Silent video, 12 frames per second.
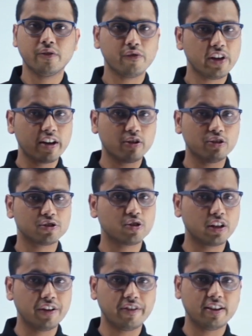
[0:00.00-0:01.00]
We are also
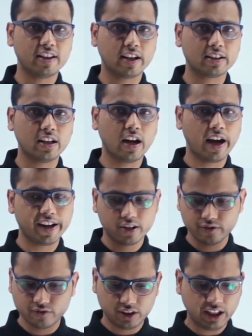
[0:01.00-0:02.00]
given that the height
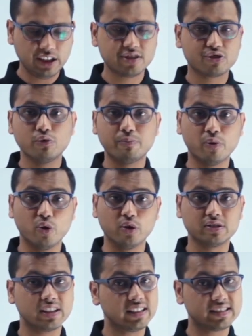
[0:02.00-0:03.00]
of these two
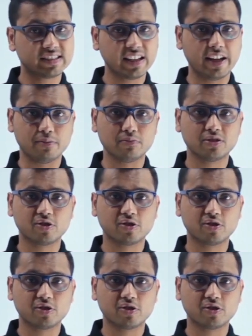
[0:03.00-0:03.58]
poles is same.